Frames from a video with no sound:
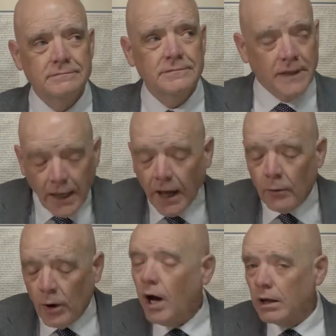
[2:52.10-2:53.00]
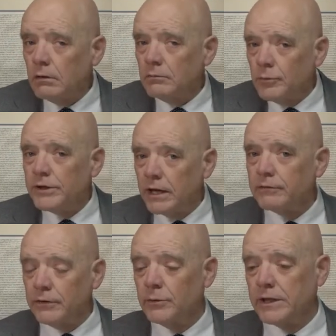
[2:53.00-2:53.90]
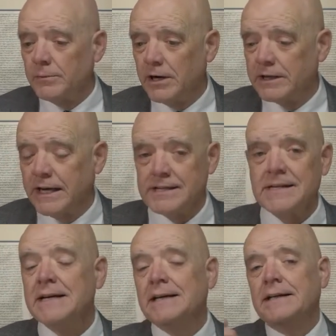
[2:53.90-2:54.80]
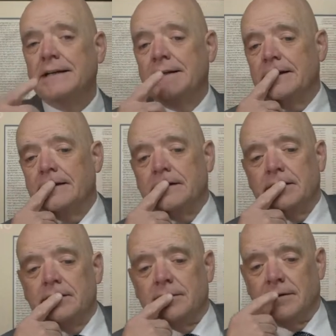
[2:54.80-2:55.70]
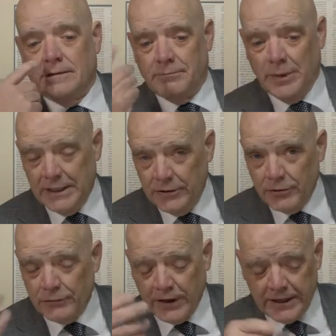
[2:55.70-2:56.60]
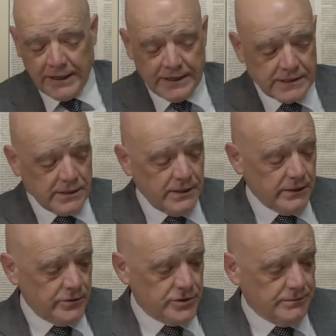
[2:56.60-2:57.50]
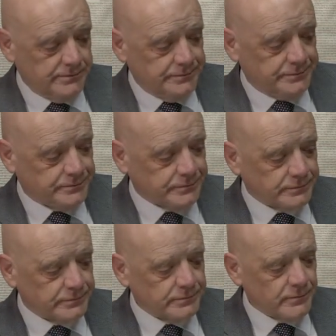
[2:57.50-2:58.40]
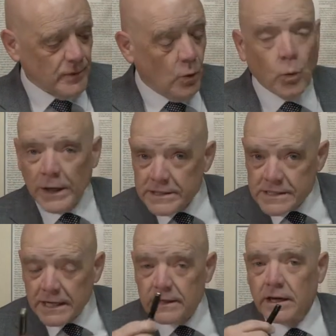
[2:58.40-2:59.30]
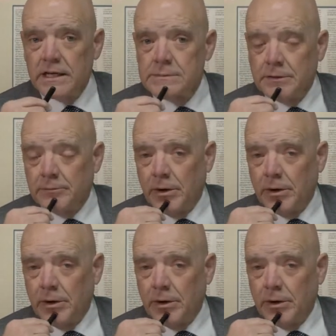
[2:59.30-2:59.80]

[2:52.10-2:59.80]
Yeah, well, uh, we got a full week of broadcast. Monday through Friday, Ask the Theologian. Wednesday, the Gospel of